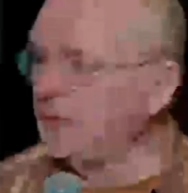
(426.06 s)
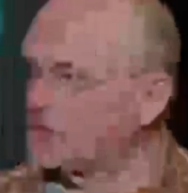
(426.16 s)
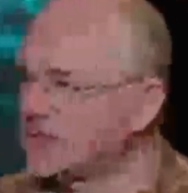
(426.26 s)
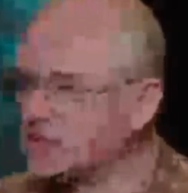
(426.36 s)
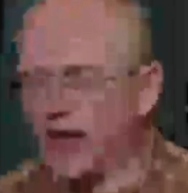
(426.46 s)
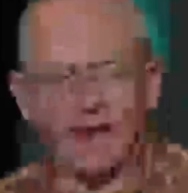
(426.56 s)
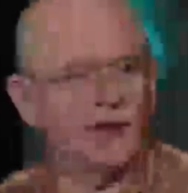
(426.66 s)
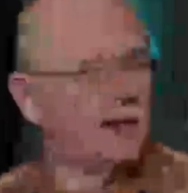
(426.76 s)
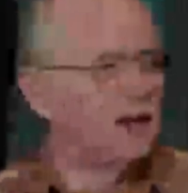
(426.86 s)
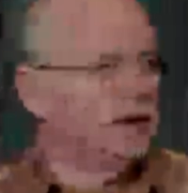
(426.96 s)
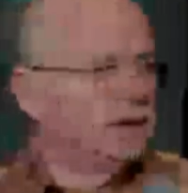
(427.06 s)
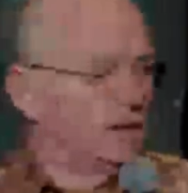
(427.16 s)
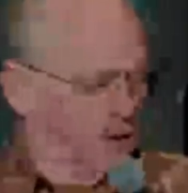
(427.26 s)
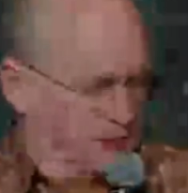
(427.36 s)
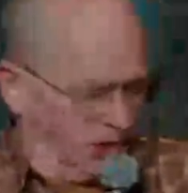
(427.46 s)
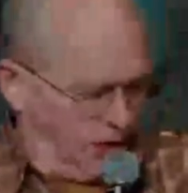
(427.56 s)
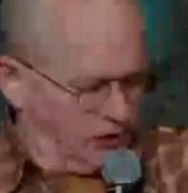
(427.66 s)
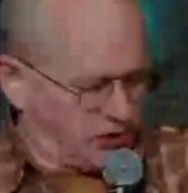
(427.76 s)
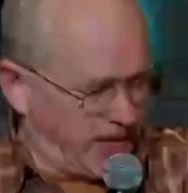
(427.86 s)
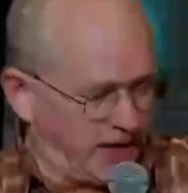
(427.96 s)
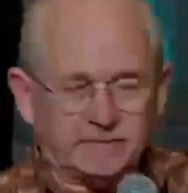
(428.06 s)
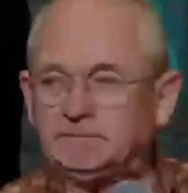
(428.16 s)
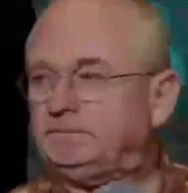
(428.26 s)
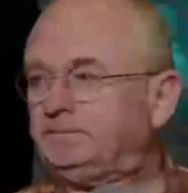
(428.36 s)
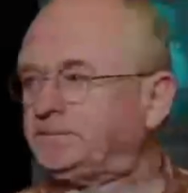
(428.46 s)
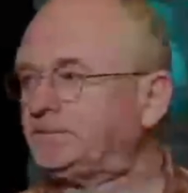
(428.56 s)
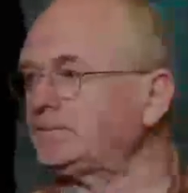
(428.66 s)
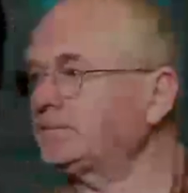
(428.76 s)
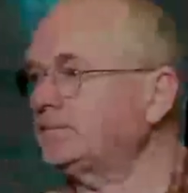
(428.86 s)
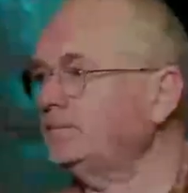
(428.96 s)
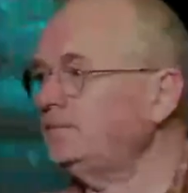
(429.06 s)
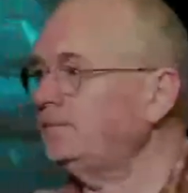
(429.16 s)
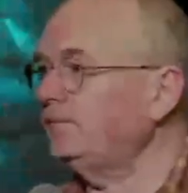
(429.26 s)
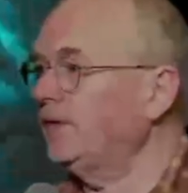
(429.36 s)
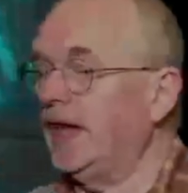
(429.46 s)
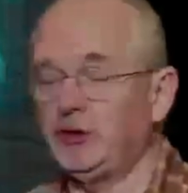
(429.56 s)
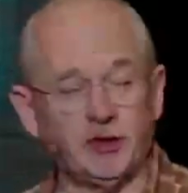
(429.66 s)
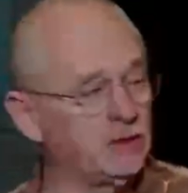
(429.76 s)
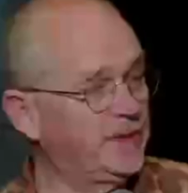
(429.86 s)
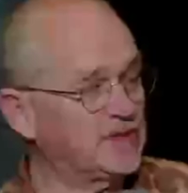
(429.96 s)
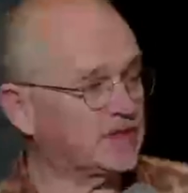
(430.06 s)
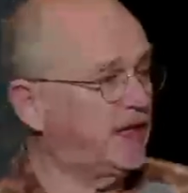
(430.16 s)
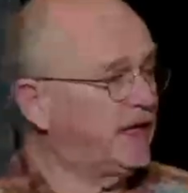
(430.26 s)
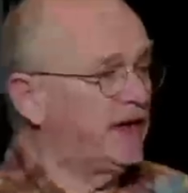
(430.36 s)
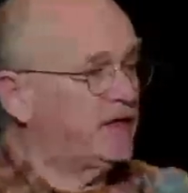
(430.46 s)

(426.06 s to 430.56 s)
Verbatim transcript: are just like, Is it lunch yet? And you can be sitting in